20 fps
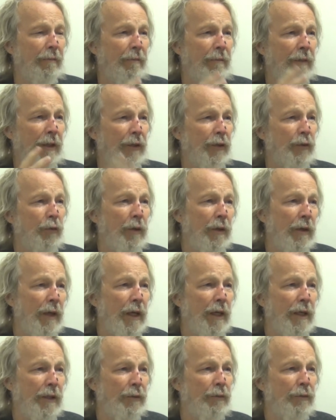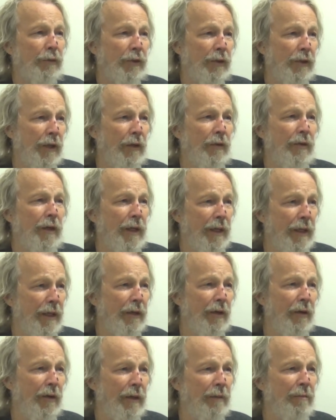Men's Wearhouse was
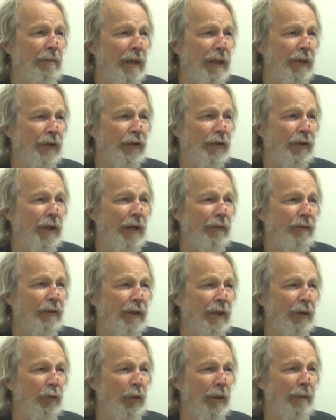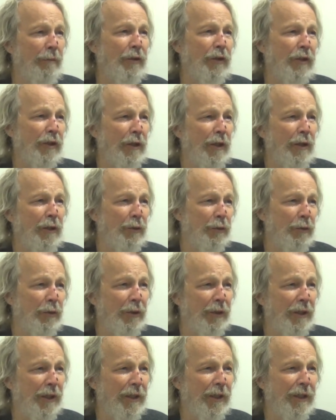donating only men's stuff and that women's clothes
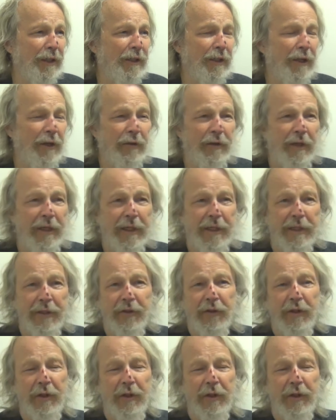weren't getting donated.